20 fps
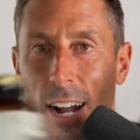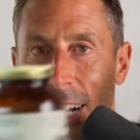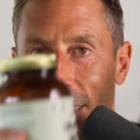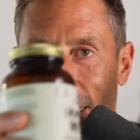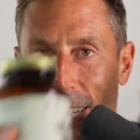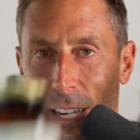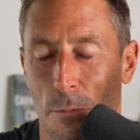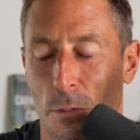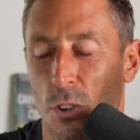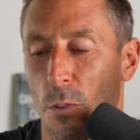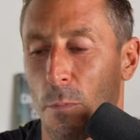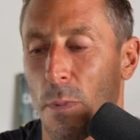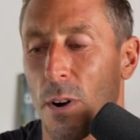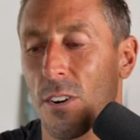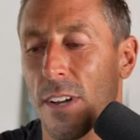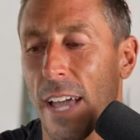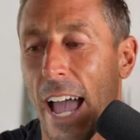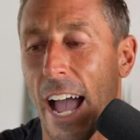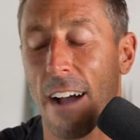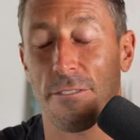I take
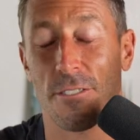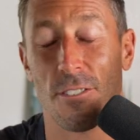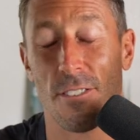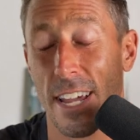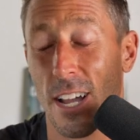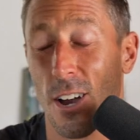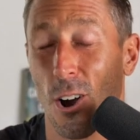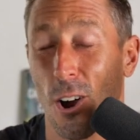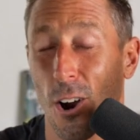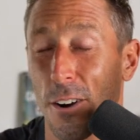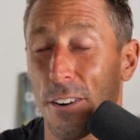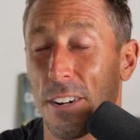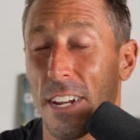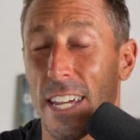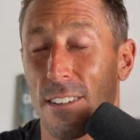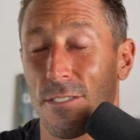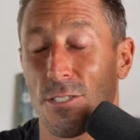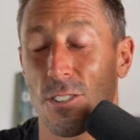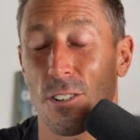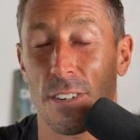Milk after a hard
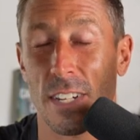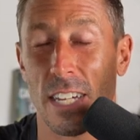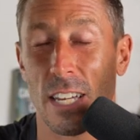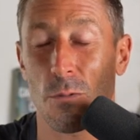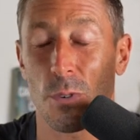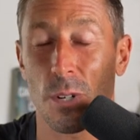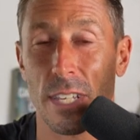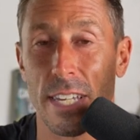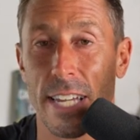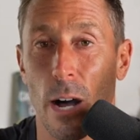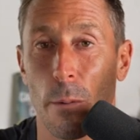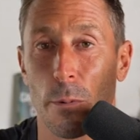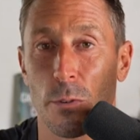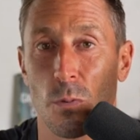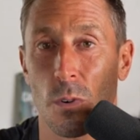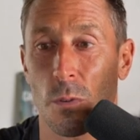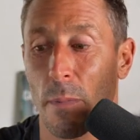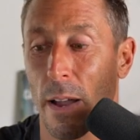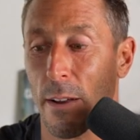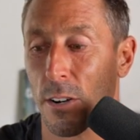day of surfing. It really
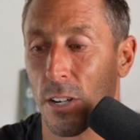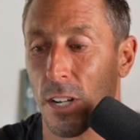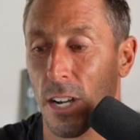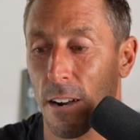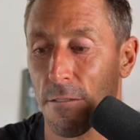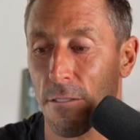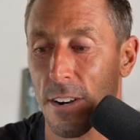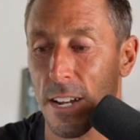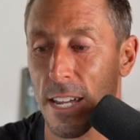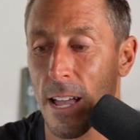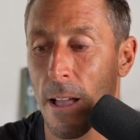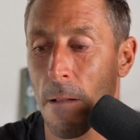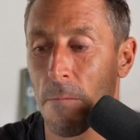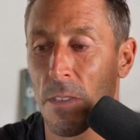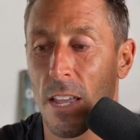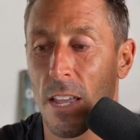helps with my recovery.